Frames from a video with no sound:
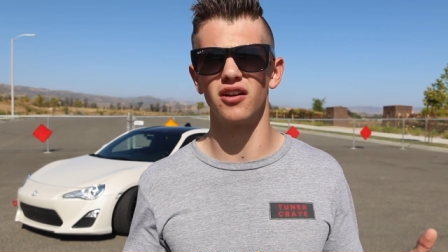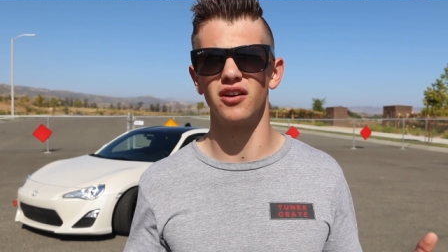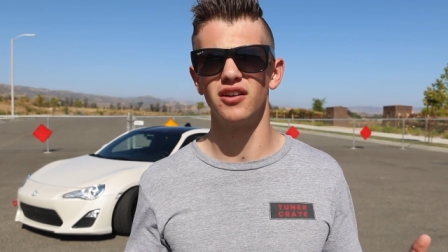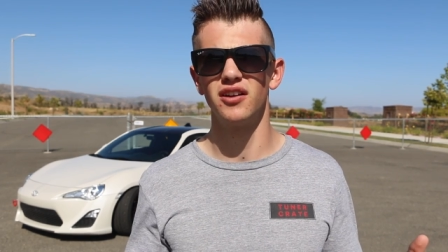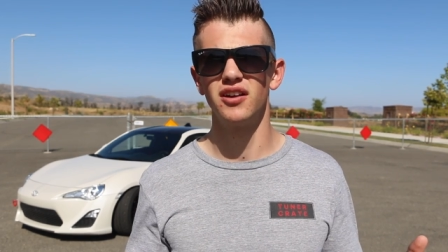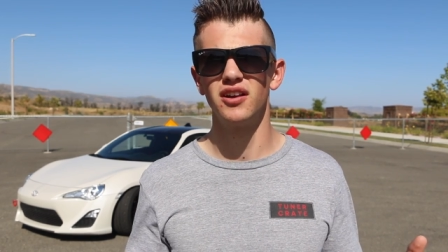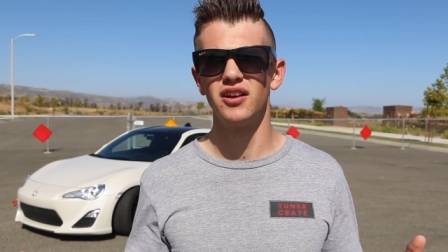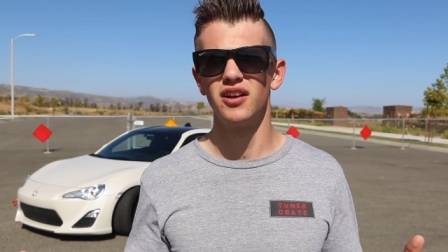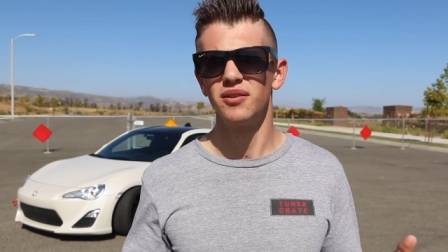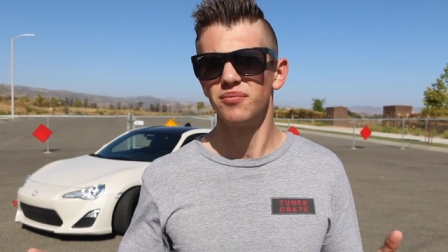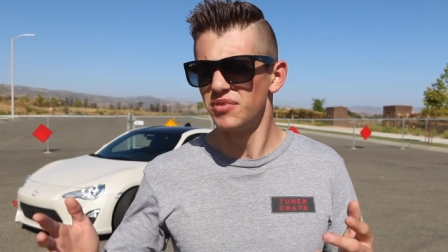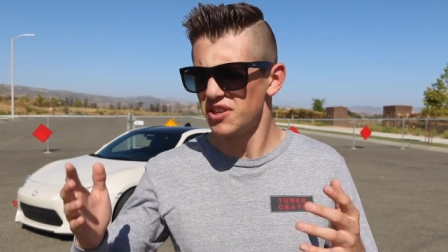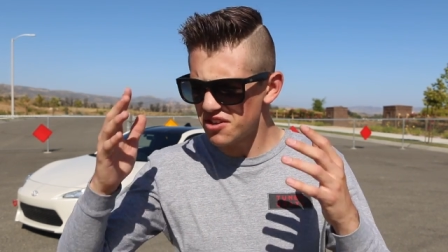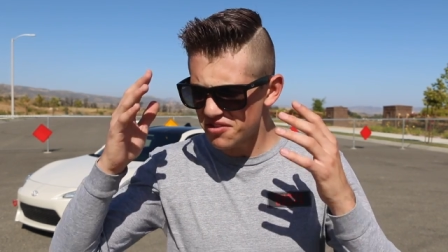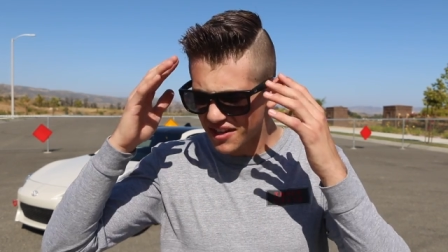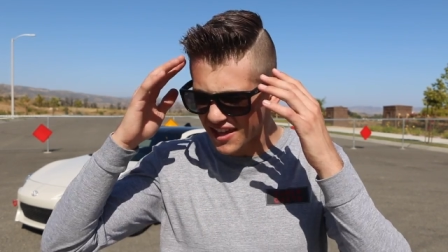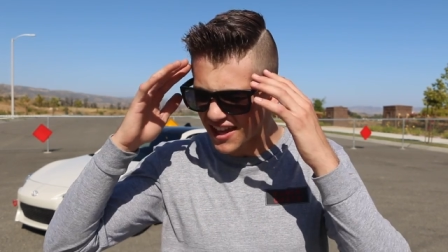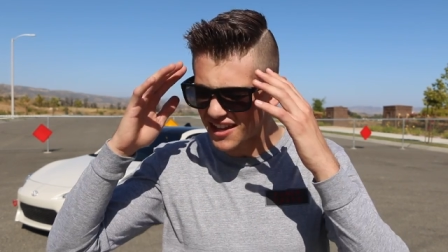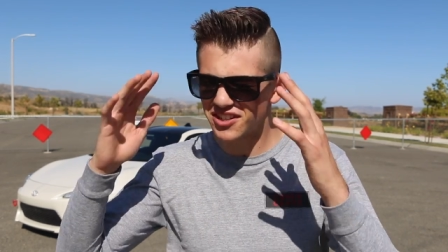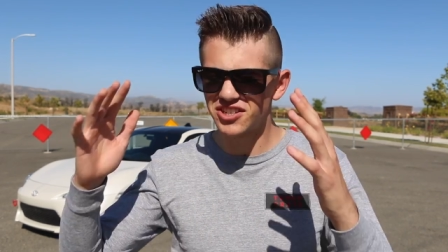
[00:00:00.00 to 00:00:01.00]
But
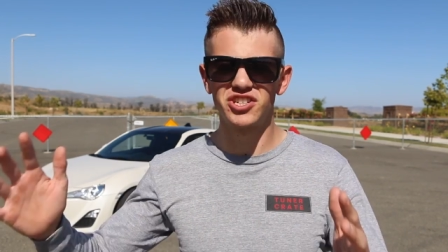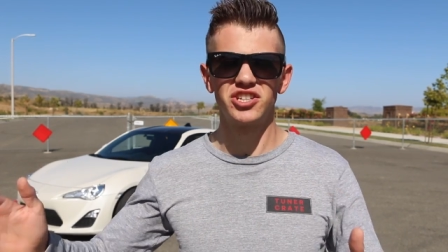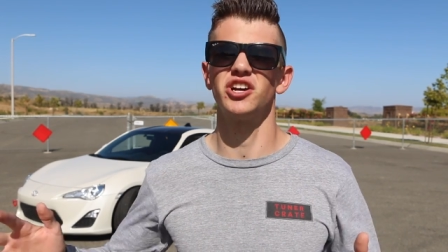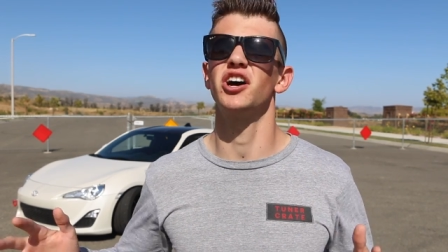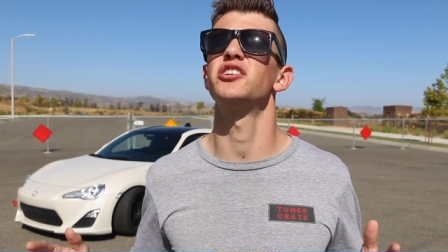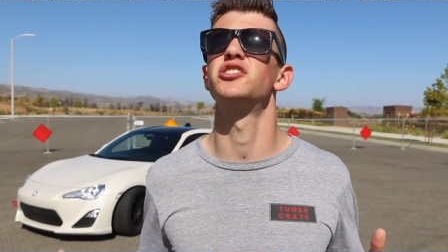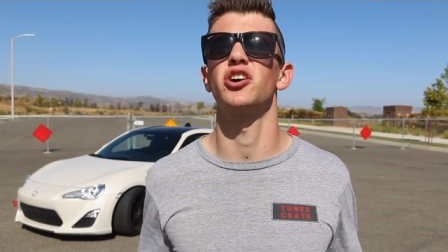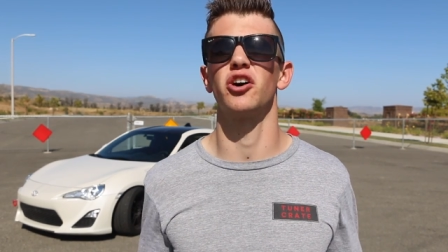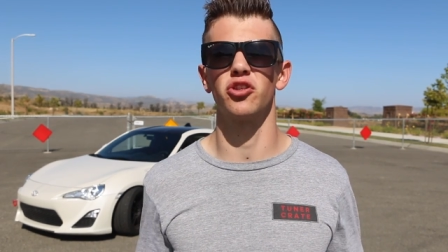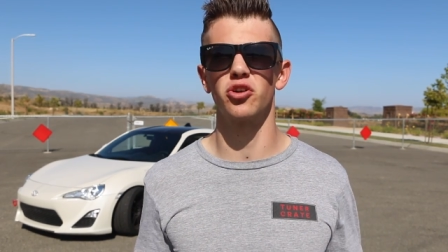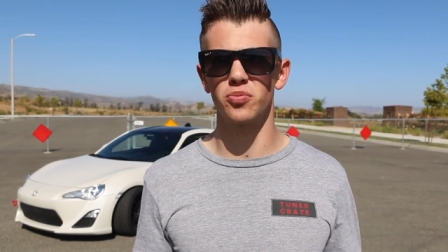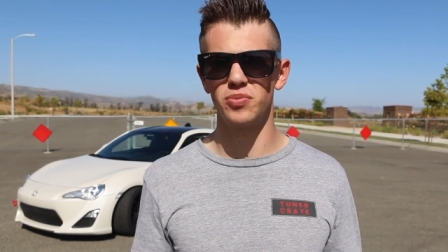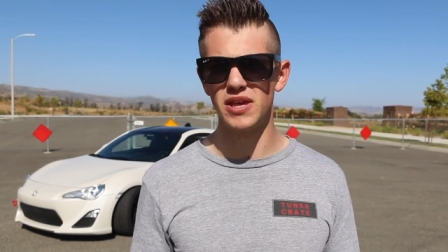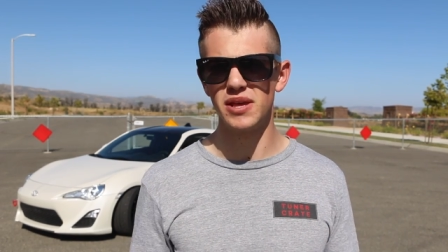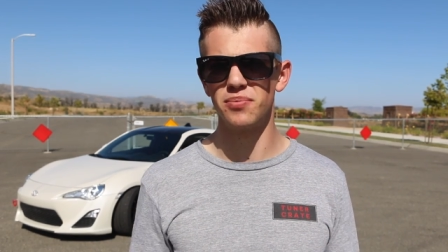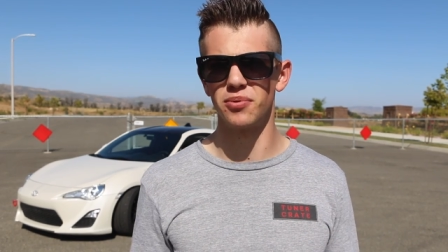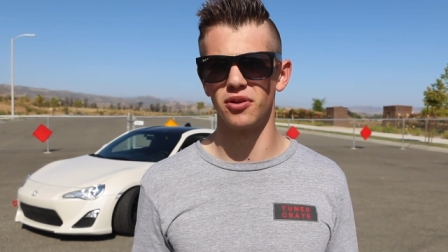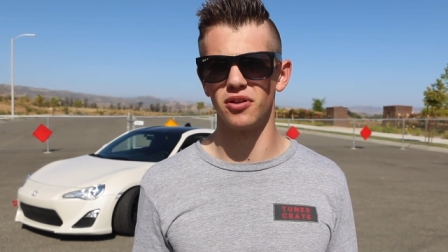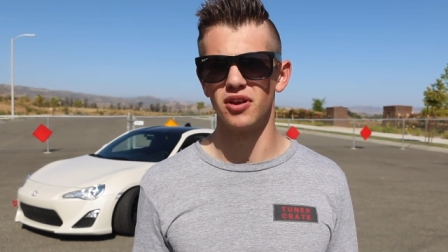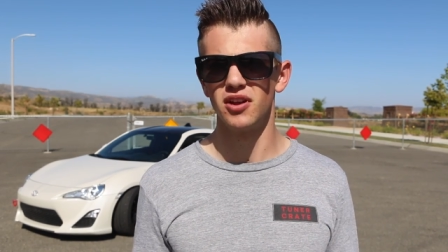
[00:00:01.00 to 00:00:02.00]
you can't judge other
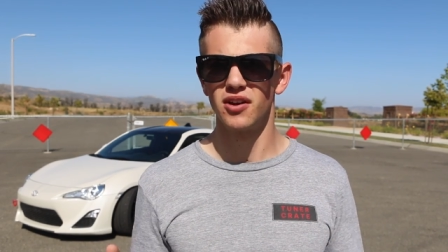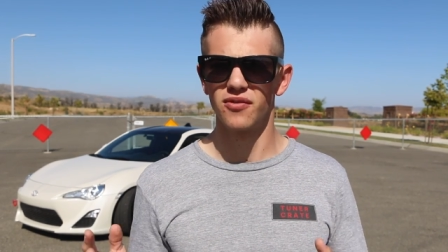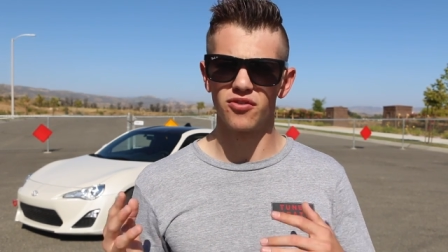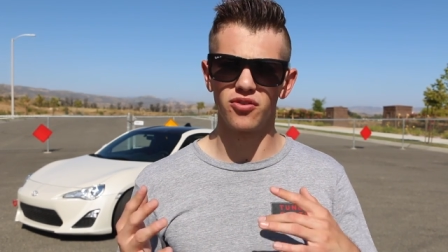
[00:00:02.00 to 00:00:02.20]
people